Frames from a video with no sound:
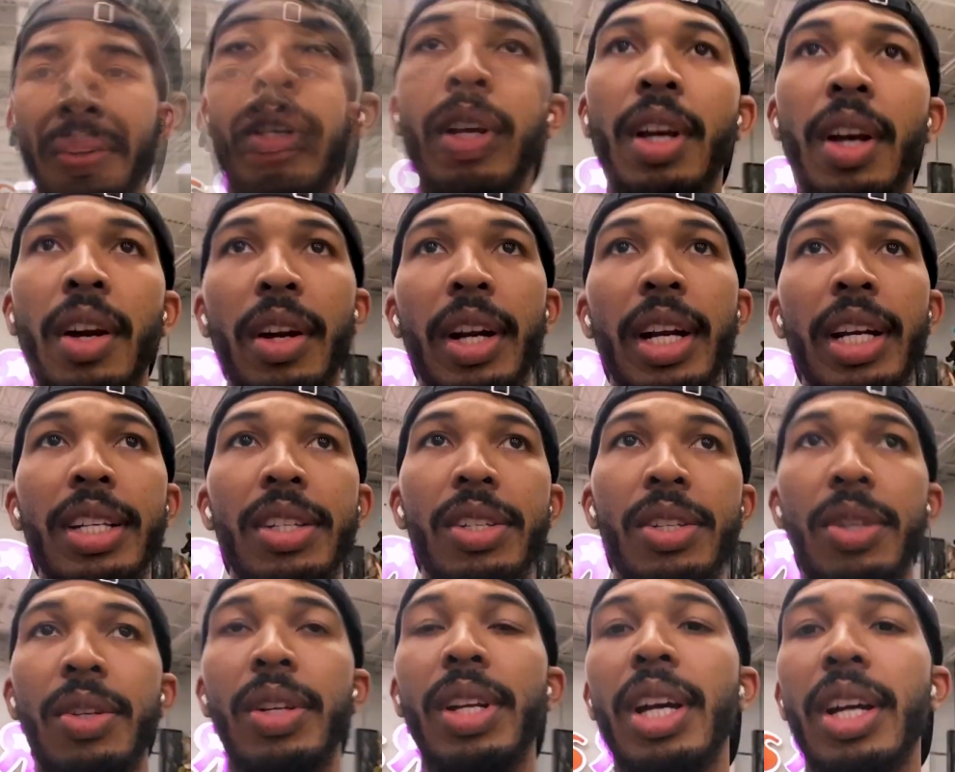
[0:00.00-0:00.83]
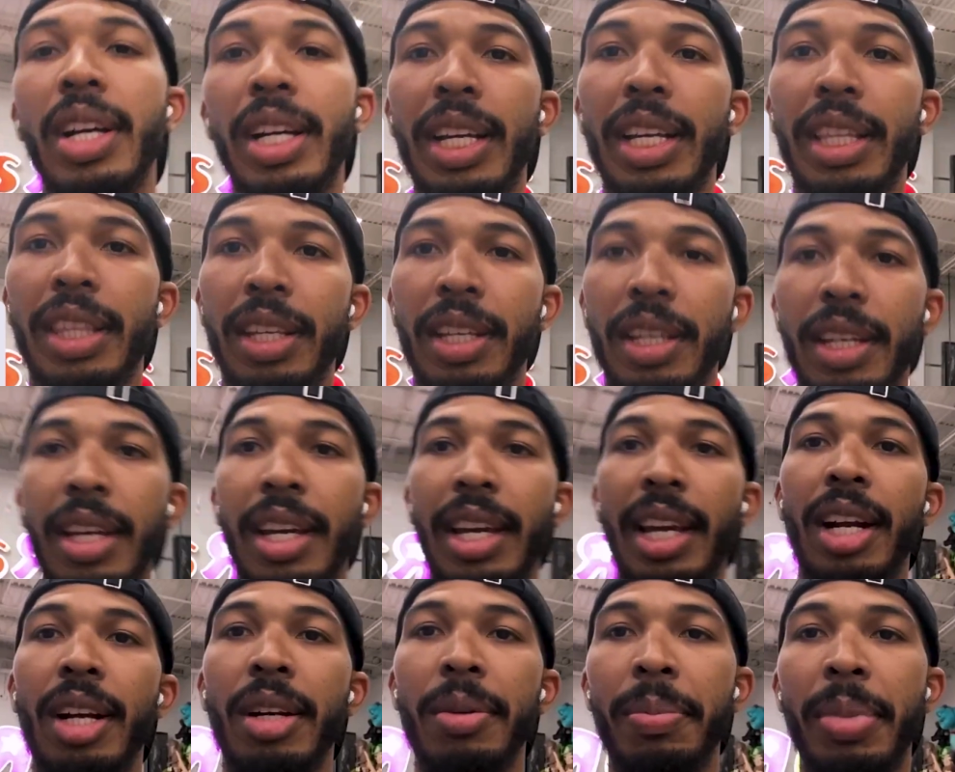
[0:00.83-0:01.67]
All right, so now I got the
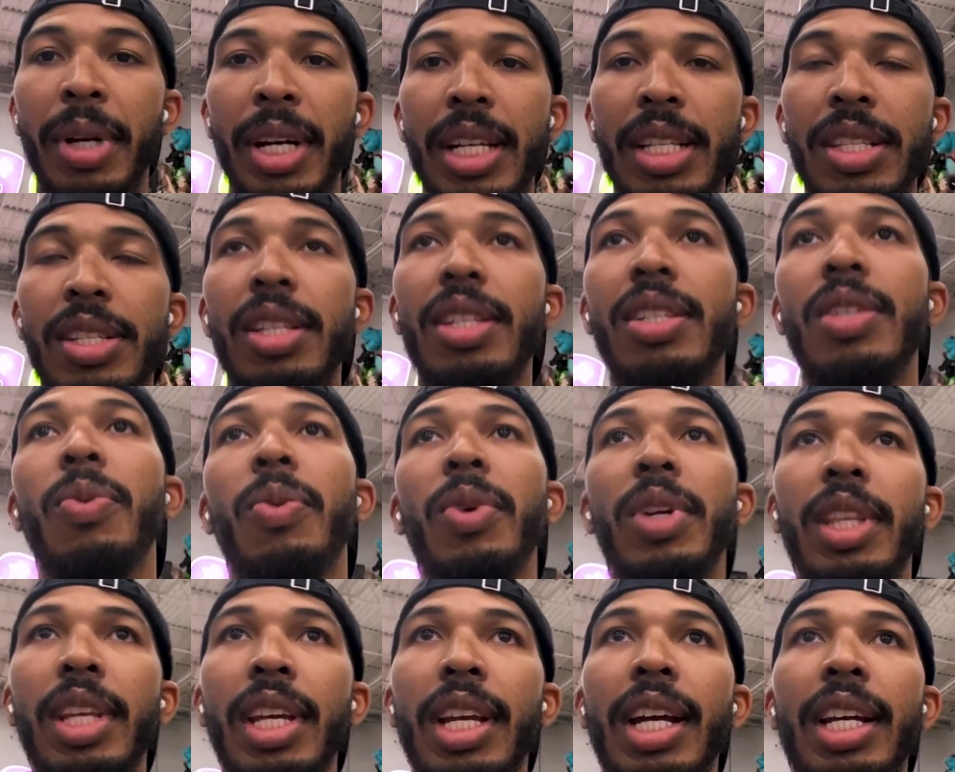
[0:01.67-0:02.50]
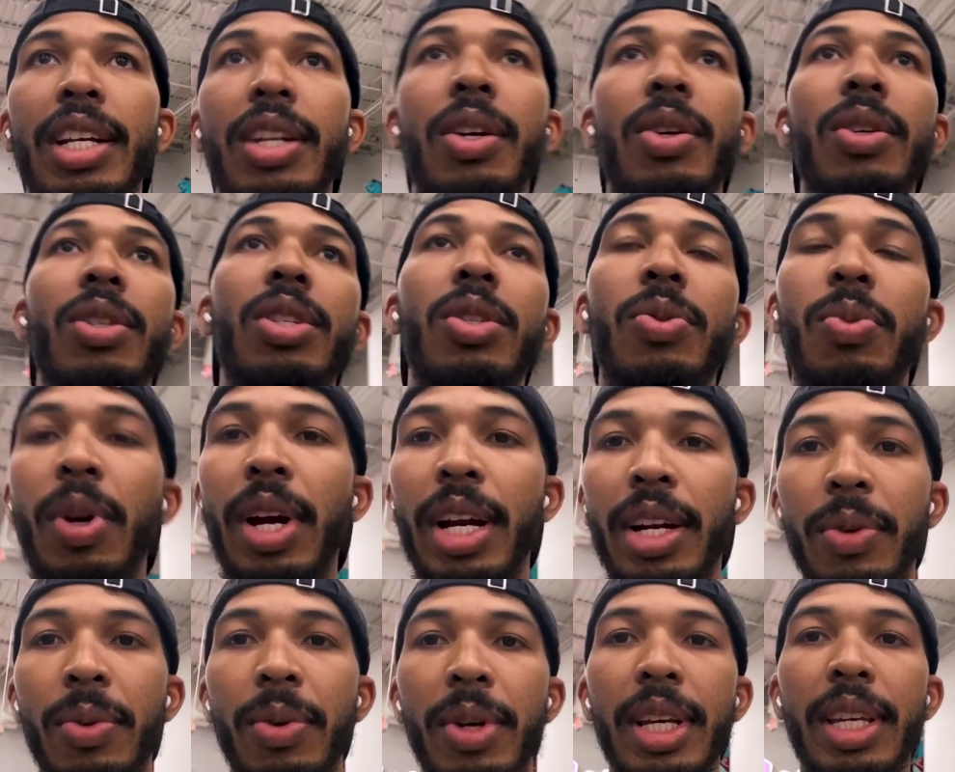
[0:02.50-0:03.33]
AirPods in. One thing I noticed right
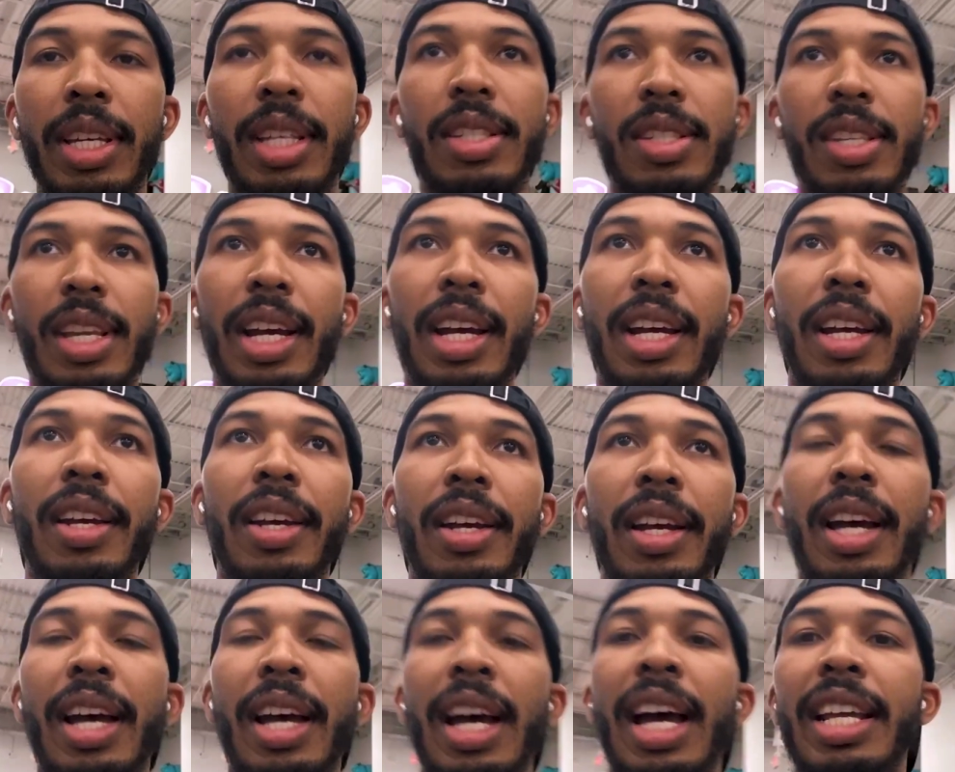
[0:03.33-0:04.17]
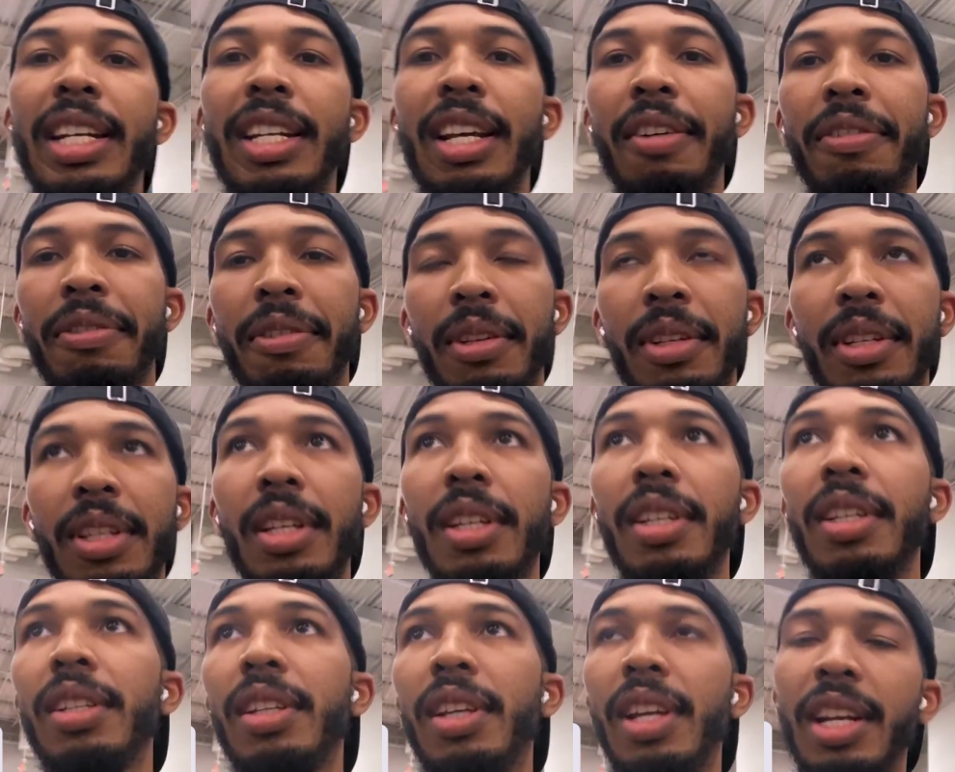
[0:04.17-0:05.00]
away is that I definitely
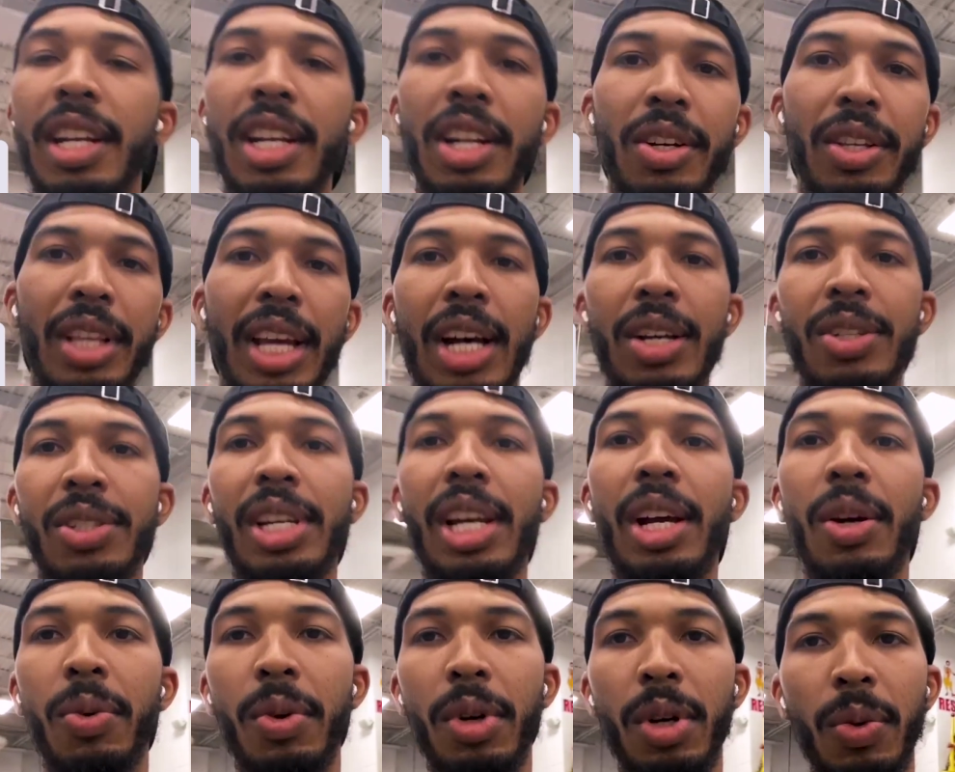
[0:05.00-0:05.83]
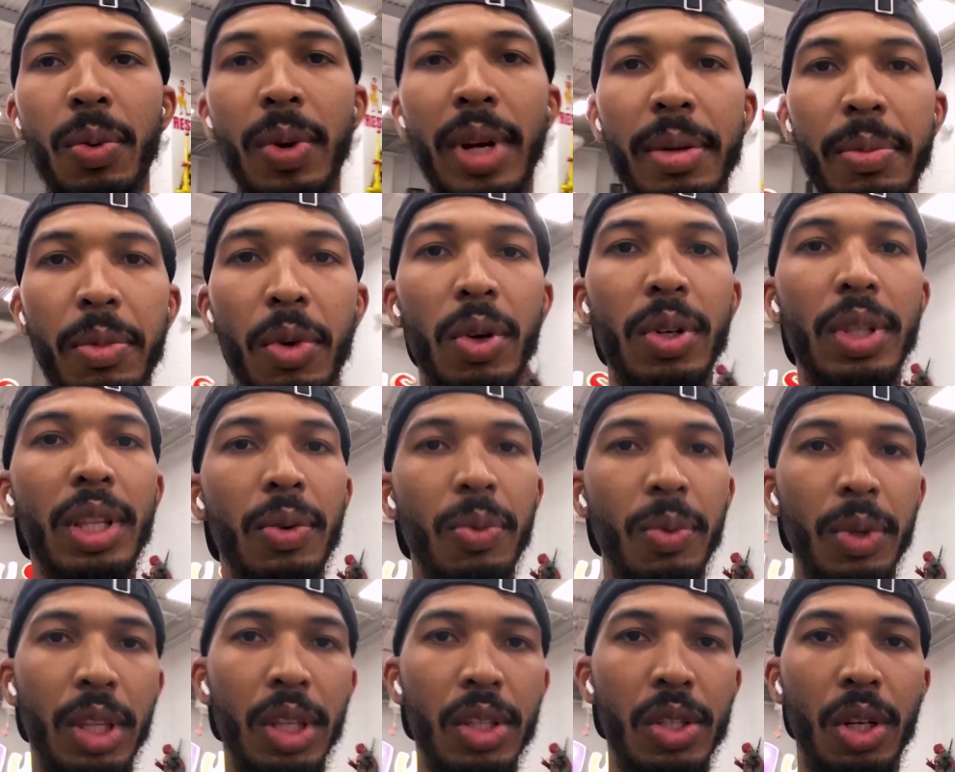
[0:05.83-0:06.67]
could hear the outside world way more than
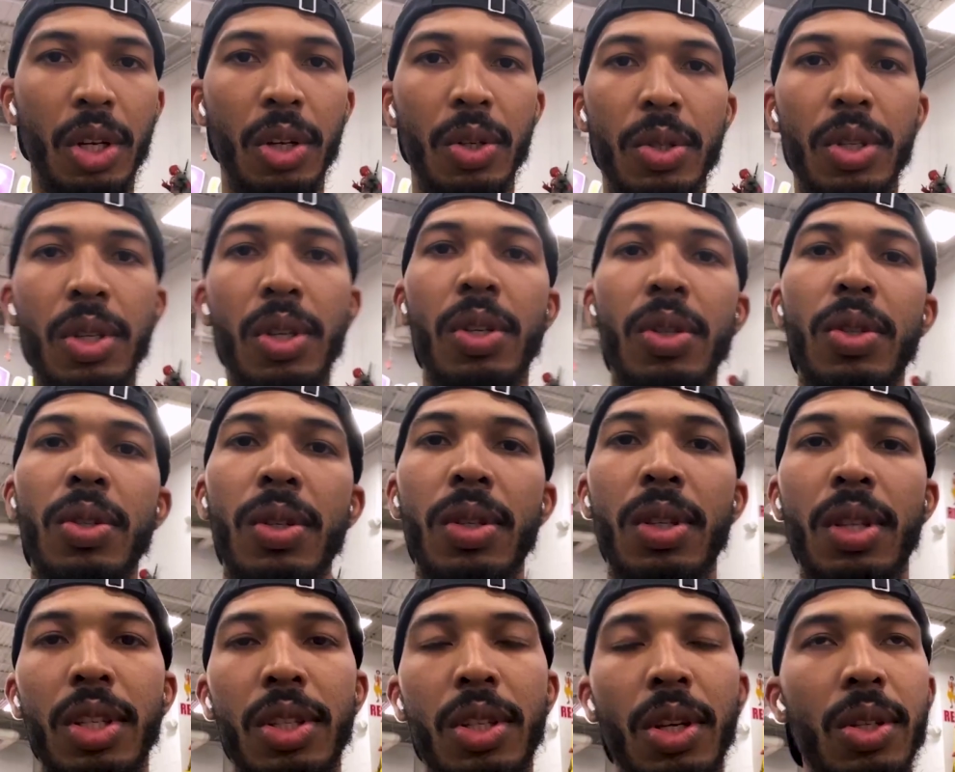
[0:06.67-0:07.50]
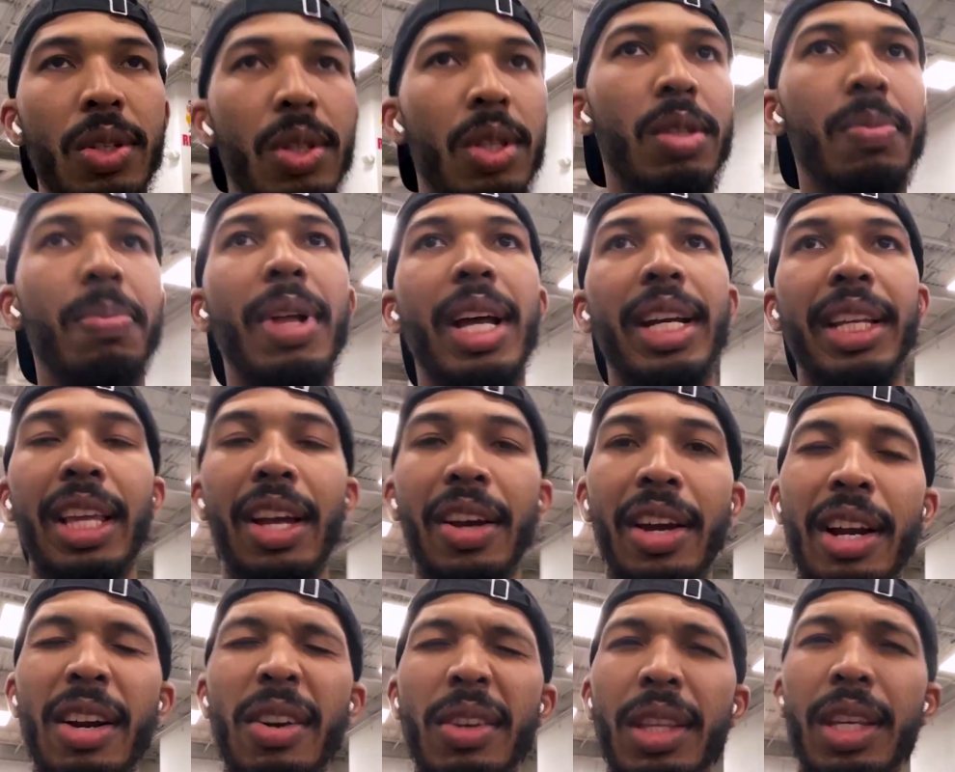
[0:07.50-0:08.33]
with the Tozos. The Tozos blocked out
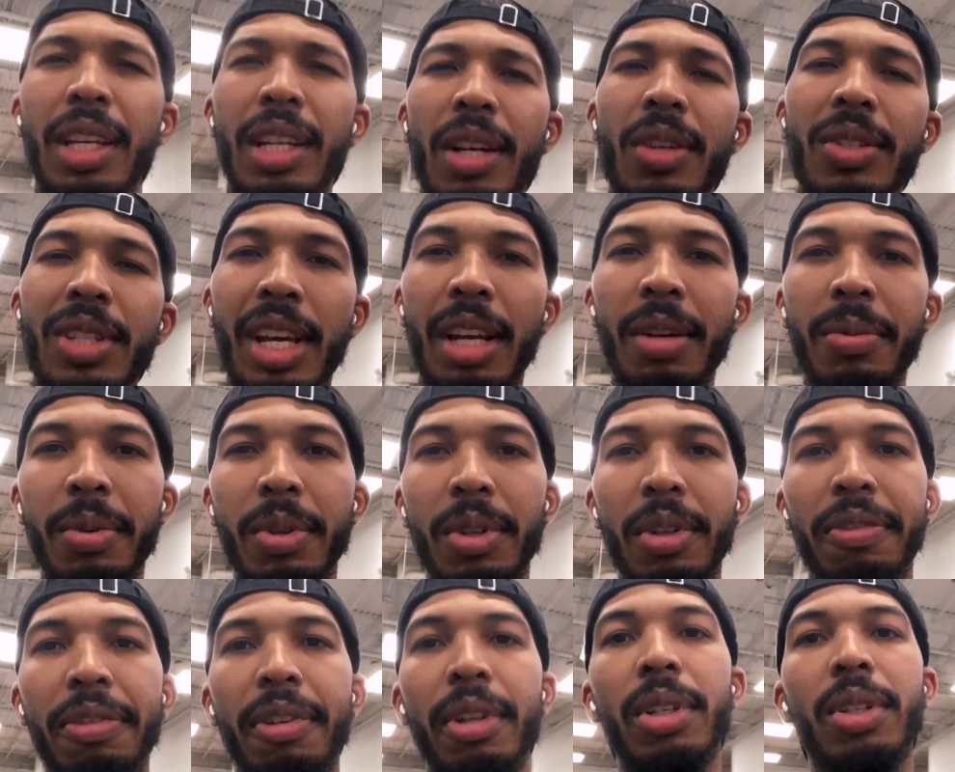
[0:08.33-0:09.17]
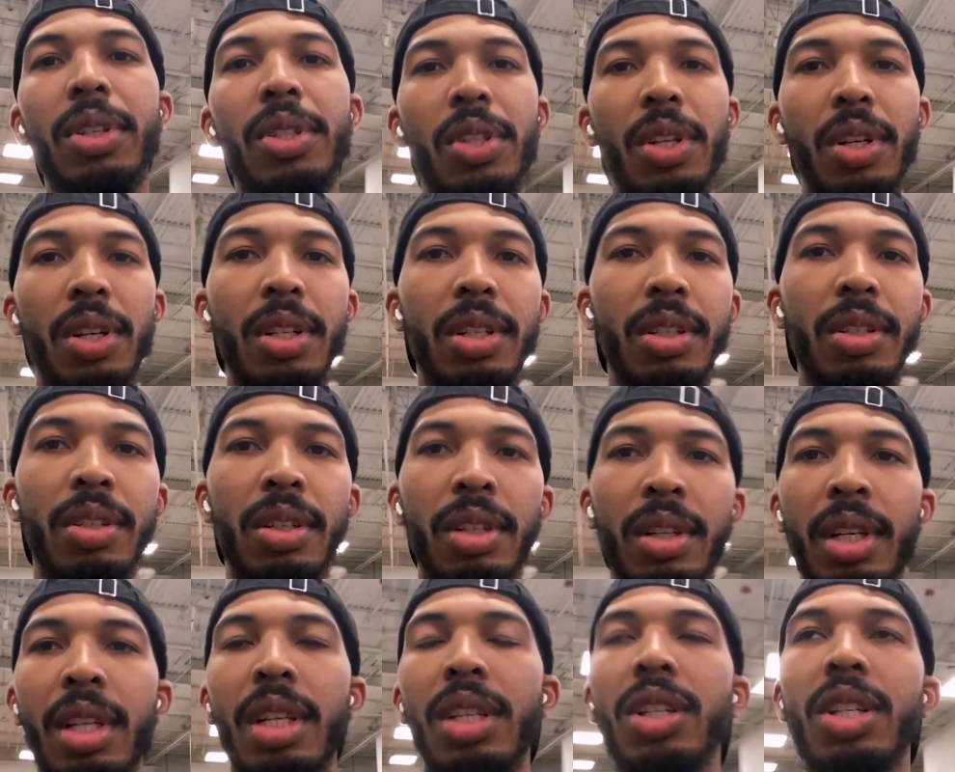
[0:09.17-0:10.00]
everything. I was able to focus on
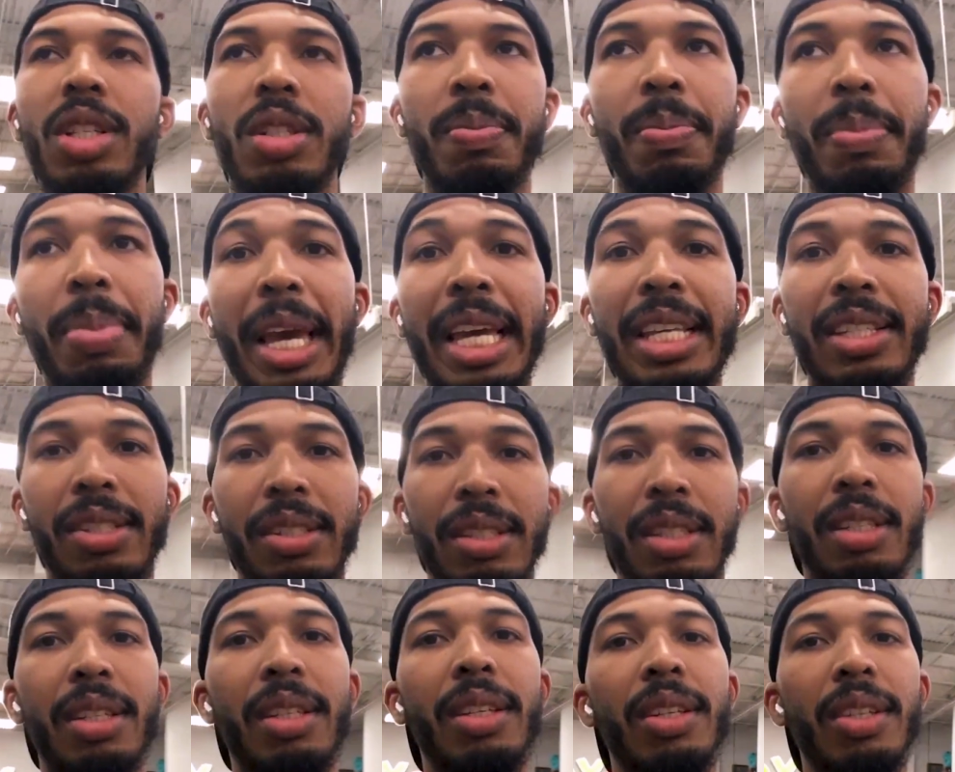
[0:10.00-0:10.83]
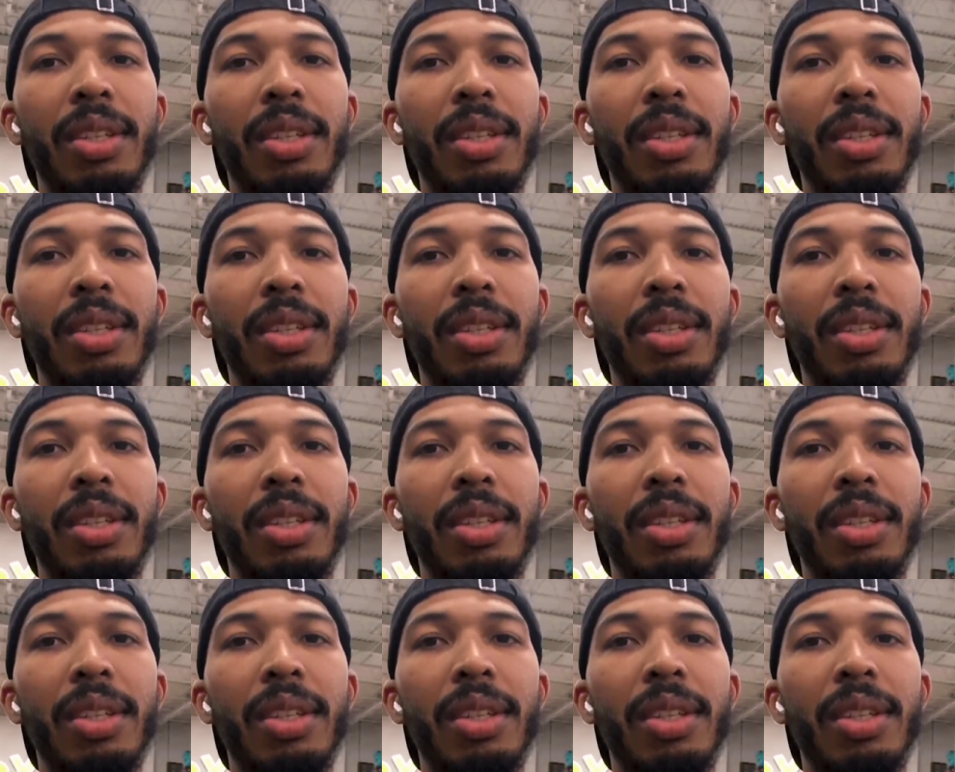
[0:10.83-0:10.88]
just basically,